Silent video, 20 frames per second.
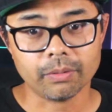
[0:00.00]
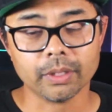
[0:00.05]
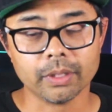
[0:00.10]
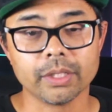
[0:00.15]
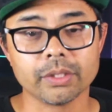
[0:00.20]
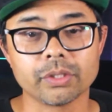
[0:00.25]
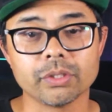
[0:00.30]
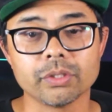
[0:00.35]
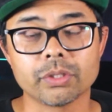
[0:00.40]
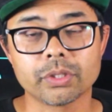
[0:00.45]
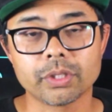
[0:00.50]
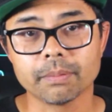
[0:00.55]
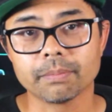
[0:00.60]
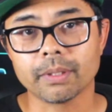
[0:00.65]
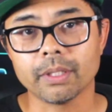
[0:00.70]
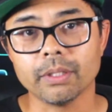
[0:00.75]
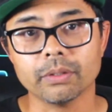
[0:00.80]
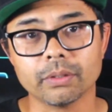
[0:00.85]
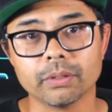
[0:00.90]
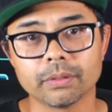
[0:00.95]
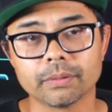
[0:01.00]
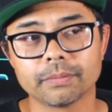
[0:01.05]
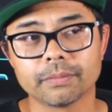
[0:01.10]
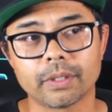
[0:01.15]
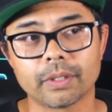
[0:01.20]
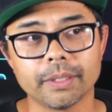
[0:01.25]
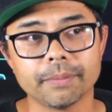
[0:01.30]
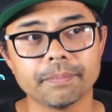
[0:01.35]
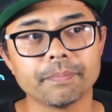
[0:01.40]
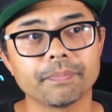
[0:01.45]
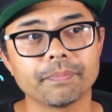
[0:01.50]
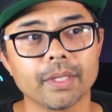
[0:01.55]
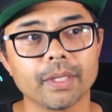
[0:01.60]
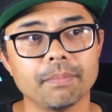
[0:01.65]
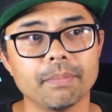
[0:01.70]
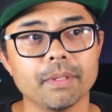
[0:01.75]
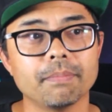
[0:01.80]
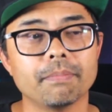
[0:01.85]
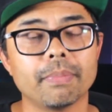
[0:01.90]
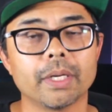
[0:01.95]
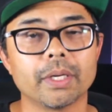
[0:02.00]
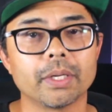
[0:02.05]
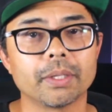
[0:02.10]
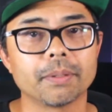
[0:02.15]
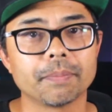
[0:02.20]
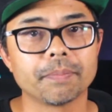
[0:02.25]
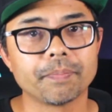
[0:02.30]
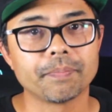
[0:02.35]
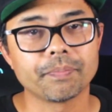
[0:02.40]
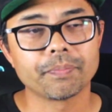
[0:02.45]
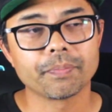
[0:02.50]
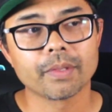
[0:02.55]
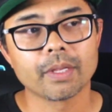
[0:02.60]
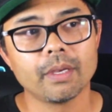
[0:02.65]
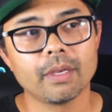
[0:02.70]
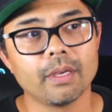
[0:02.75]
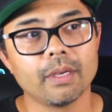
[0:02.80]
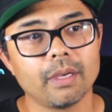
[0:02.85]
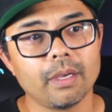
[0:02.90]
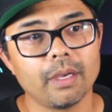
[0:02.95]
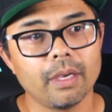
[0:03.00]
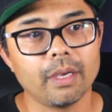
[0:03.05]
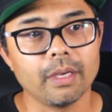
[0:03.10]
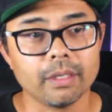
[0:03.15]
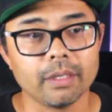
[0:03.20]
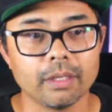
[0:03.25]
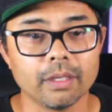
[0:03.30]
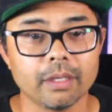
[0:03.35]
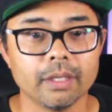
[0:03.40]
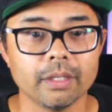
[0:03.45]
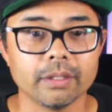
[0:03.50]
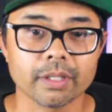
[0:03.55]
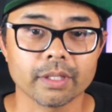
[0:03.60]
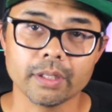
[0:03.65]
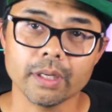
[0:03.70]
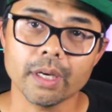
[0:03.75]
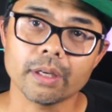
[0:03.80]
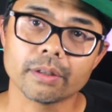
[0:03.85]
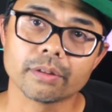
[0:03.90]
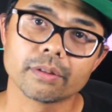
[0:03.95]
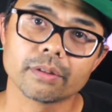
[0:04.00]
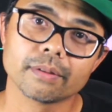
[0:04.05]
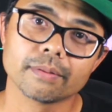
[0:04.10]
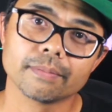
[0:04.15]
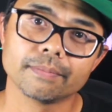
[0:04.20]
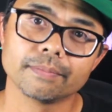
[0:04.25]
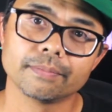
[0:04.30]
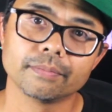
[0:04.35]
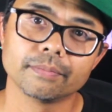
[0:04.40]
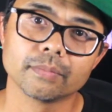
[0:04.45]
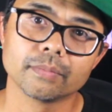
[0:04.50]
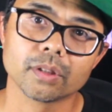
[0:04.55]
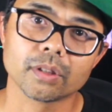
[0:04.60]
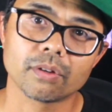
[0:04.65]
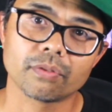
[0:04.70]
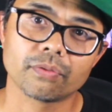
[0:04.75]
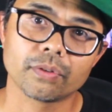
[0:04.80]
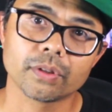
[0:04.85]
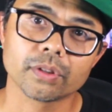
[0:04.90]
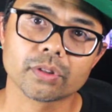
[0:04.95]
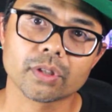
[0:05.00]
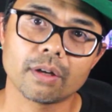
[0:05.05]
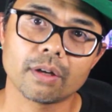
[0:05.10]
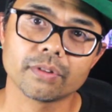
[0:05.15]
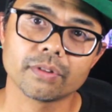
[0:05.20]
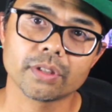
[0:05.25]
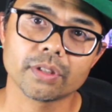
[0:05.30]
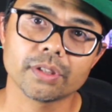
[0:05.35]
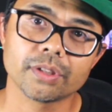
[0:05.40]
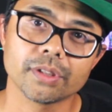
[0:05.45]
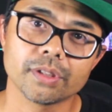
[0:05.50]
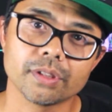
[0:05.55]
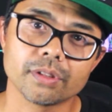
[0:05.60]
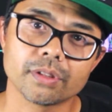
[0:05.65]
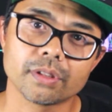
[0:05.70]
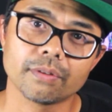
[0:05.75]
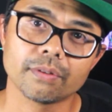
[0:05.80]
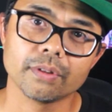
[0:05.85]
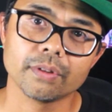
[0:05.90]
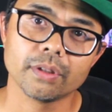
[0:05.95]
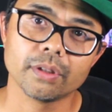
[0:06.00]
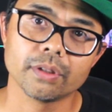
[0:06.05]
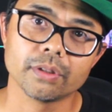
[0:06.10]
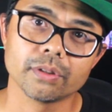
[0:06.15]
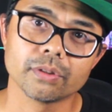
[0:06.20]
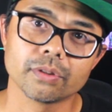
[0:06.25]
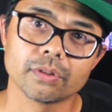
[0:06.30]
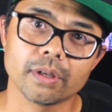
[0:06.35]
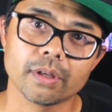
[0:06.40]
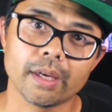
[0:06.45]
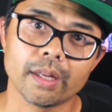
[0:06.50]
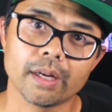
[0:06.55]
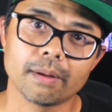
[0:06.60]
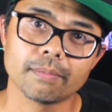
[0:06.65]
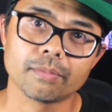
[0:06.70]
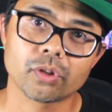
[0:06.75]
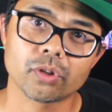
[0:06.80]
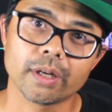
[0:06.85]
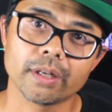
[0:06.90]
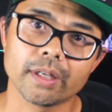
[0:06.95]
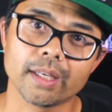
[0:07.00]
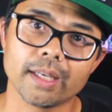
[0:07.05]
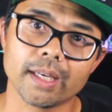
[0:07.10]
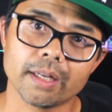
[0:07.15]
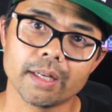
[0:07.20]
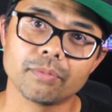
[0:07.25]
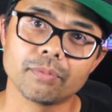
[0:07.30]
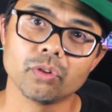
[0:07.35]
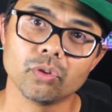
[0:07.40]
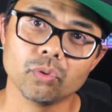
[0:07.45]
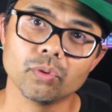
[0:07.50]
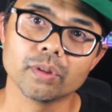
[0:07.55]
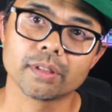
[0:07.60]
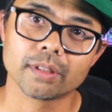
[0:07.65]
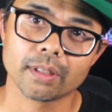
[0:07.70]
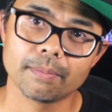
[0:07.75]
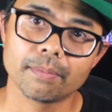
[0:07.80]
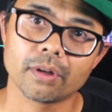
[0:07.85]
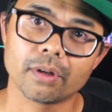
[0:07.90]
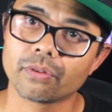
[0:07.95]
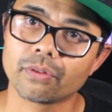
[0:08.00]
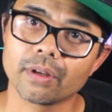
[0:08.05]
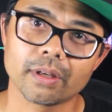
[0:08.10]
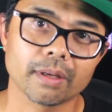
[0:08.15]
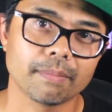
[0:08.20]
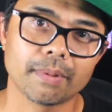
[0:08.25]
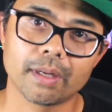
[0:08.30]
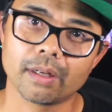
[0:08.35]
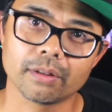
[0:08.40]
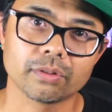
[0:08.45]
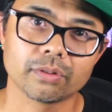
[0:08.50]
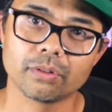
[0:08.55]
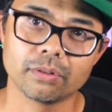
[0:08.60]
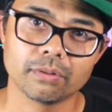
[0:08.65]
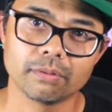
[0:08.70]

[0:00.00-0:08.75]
relationship heal, right, and be better. And he said yes. It was our first conversation in 7 years, and I'm trying to get him to do a seminar. Think about